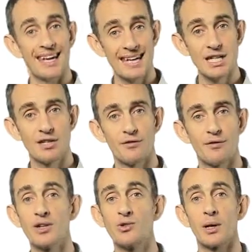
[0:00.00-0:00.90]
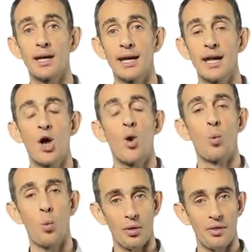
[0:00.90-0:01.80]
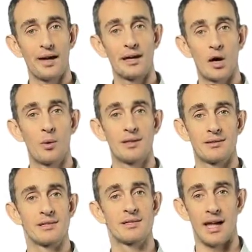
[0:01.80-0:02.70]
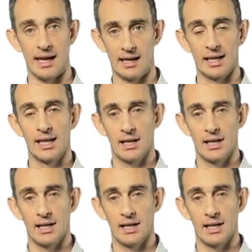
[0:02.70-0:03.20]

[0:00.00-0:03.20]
individually what they're going to say.